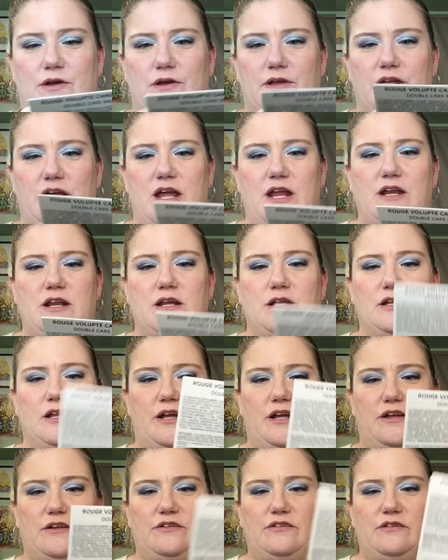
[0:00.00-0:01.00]
Candy
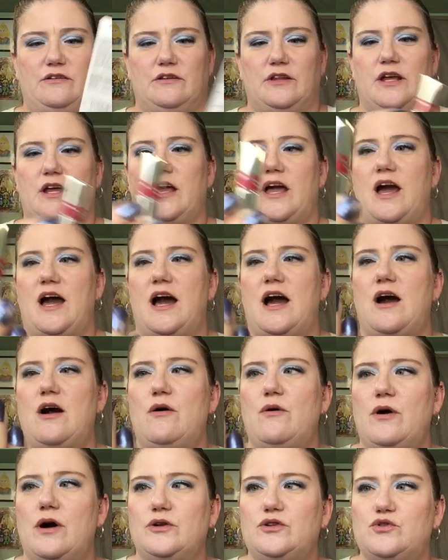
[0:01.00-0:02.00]
Glaze. Like
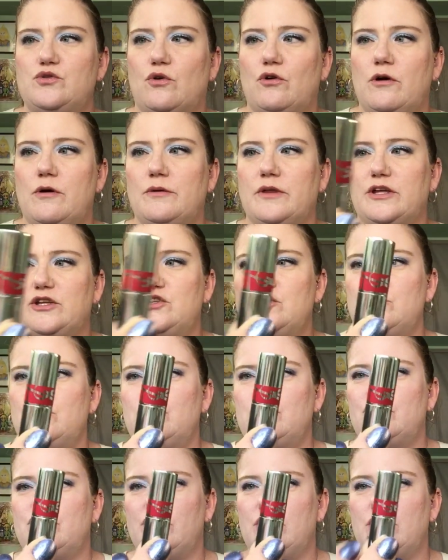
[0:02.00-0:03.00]
how adorable, like do you
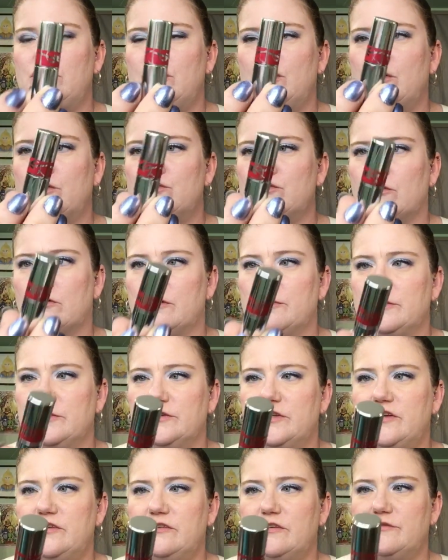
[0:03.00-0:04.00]
see the
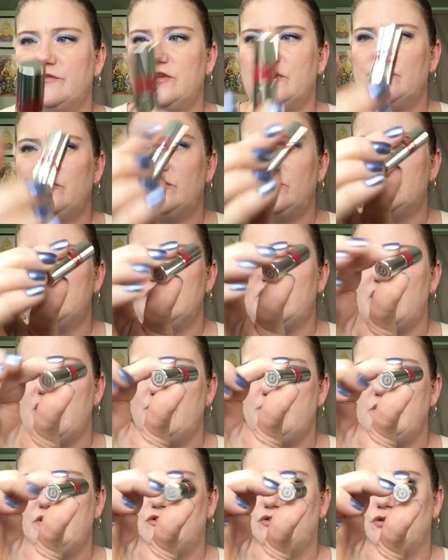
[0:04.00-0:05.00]
adorableness of this? And she gave
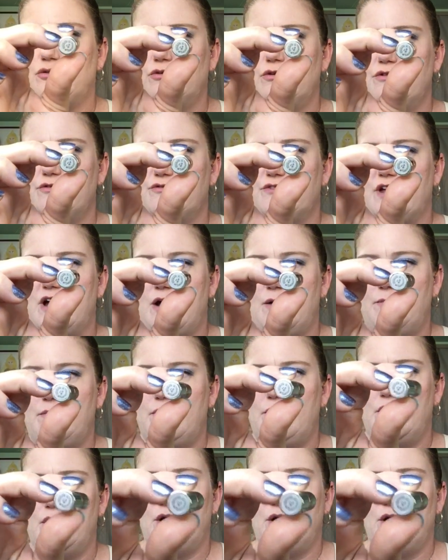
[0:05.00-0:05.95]
me 2 of them.